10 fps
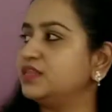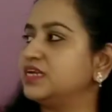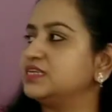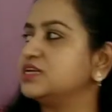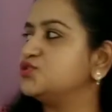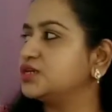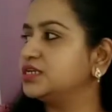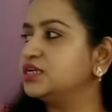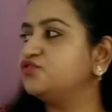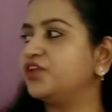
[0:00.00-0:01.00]
that are
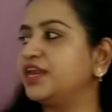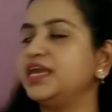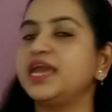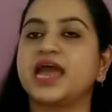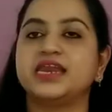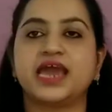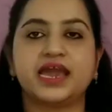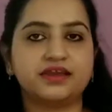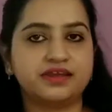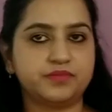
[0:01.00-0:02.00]
journal training and
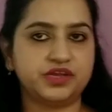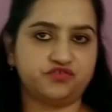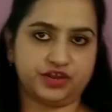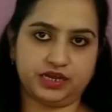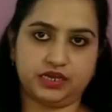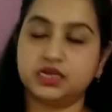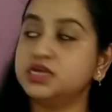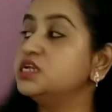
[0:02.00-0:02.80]
academic training.